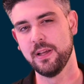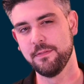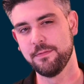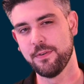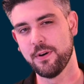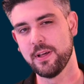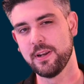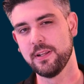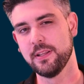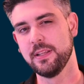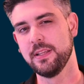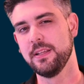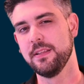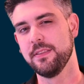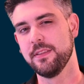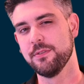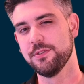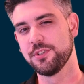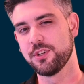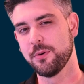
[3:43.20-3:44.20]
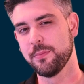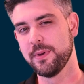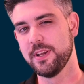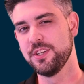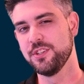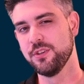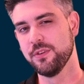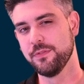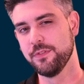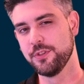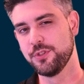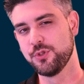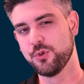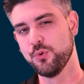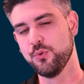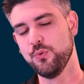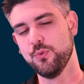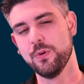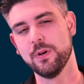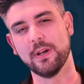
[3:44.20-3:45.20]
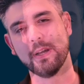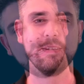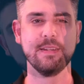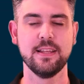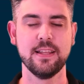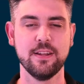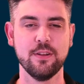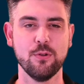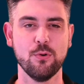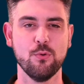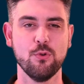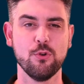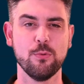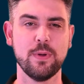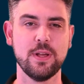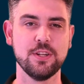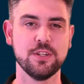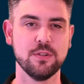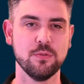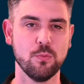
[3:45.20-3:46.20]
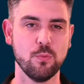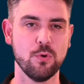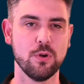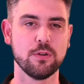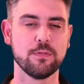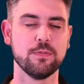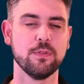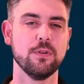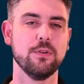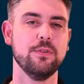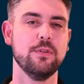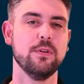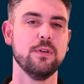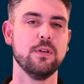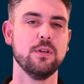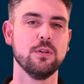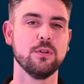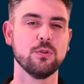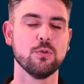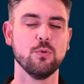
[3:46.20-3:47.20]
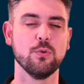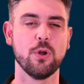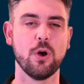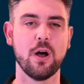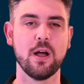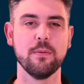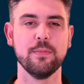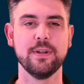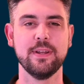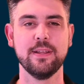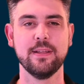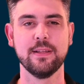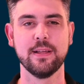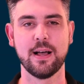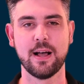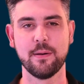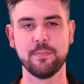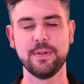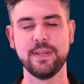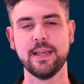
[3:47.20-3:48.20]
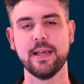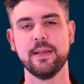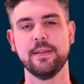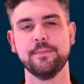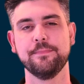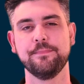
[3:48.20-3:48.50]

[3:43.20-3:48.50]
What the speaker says: And finally, there is a combination of the two in an automation workflow called hybrid RPA.